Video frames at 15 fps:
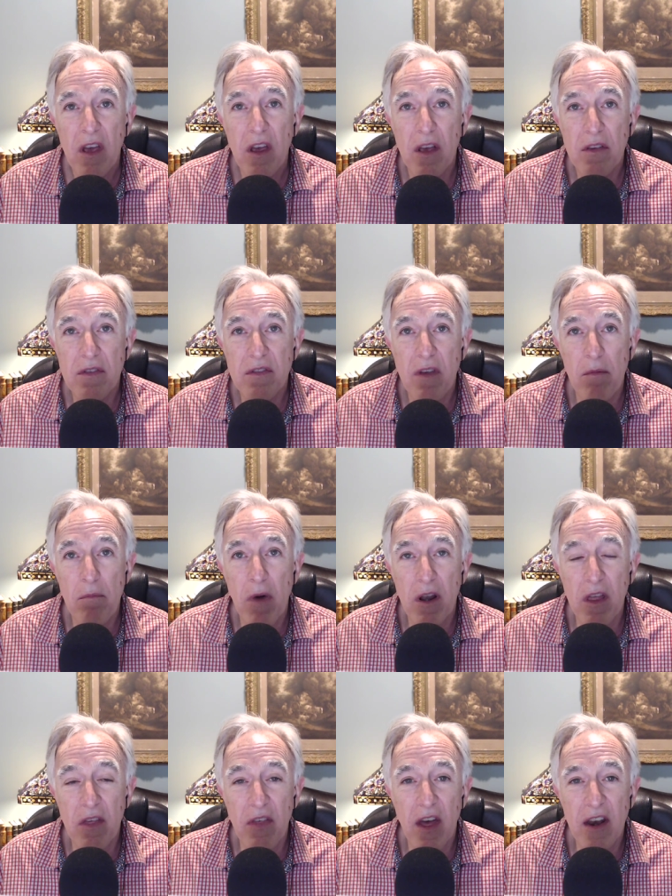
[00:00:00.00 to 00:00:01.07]
is
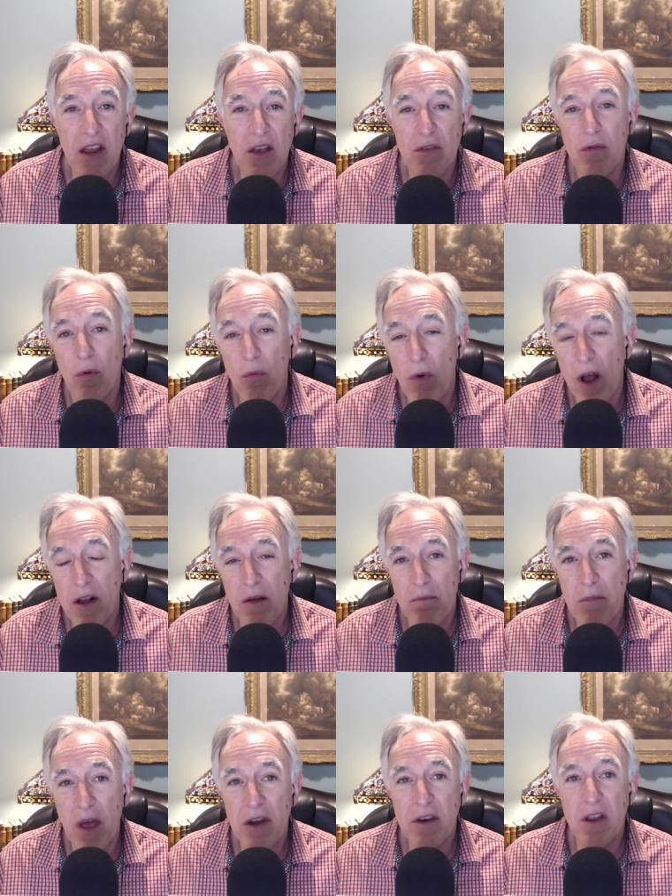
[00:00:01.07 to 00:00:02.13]
somebody that is
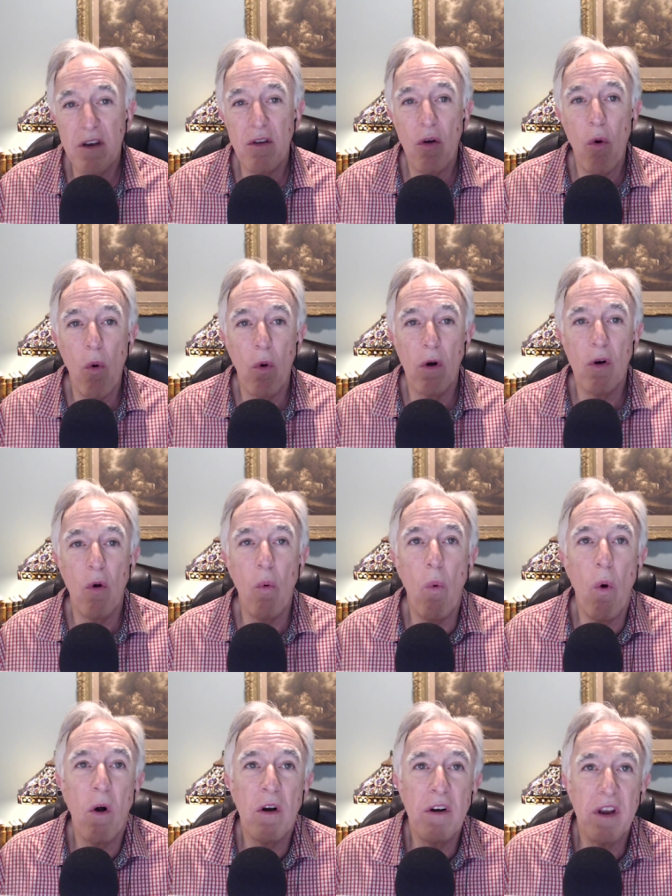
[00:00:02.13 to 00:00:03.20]
recommended or
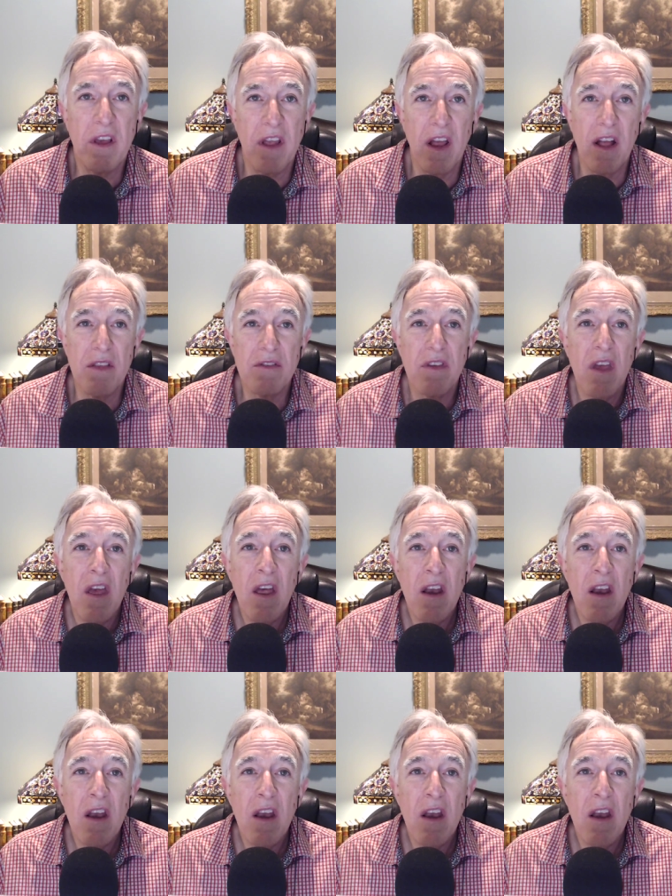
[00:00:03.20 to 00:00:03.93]
warned against.